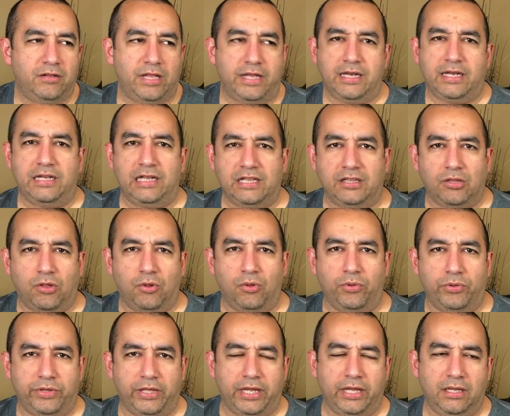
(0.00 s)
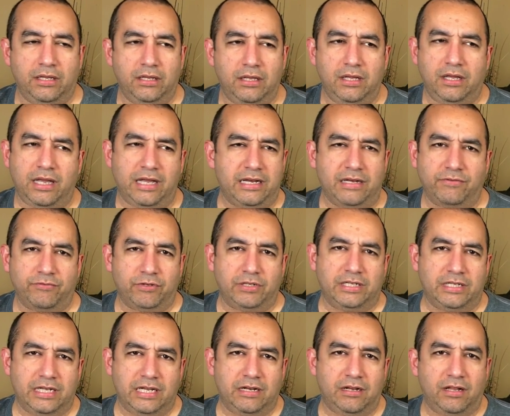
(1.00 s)
I didn't get the whole thing. I didn't really
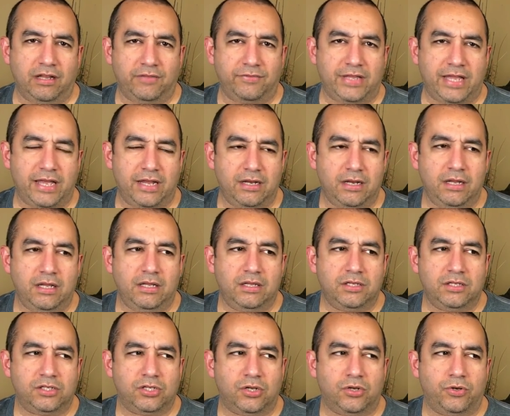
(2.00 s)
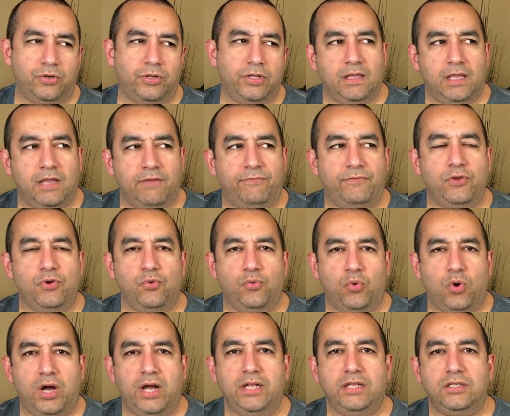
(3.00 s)
need all of that. So if you
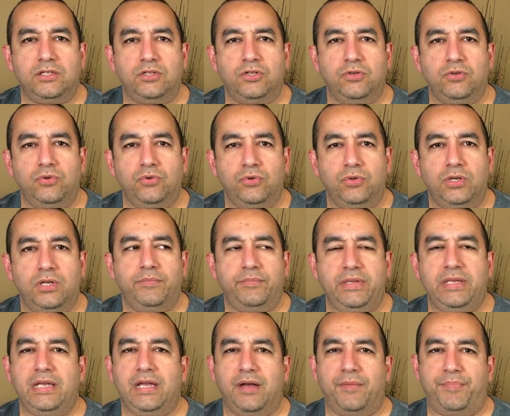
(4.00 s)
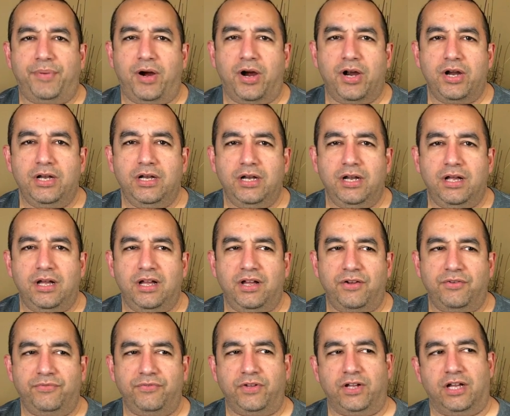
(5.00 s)
want to be a part
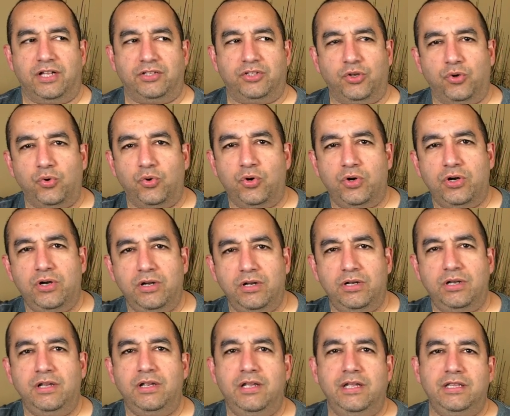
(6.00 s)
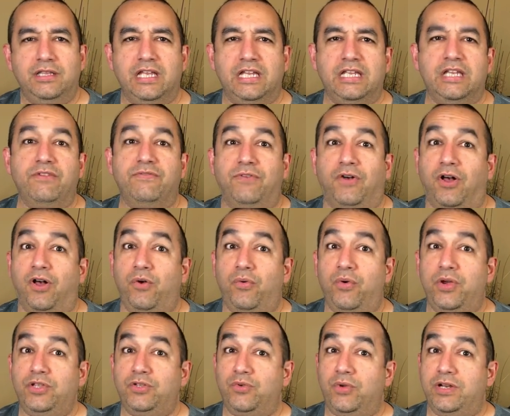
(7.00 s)
of a tour that you've
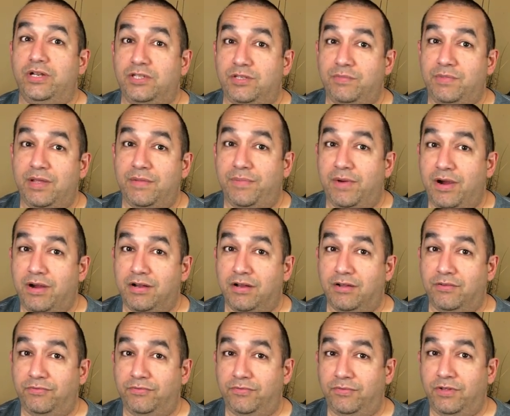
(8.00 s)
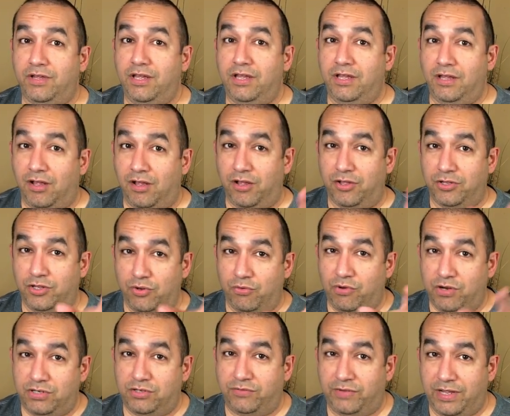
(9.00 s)
always wanted to be a part of, all you
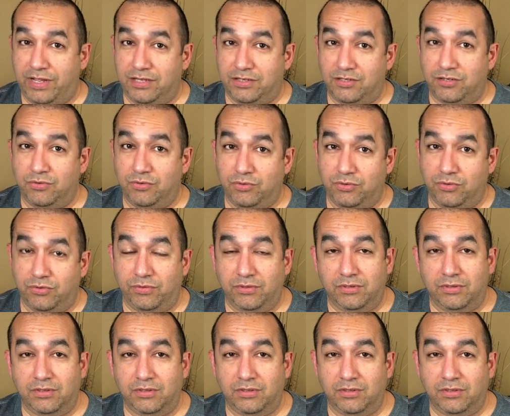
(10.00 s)
Rush fans who